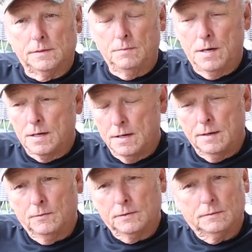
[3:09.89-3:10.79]
say, my
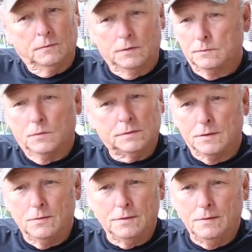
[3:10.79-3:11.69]
God, what, what what's
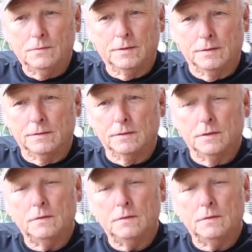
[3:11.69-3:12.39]
going on here, you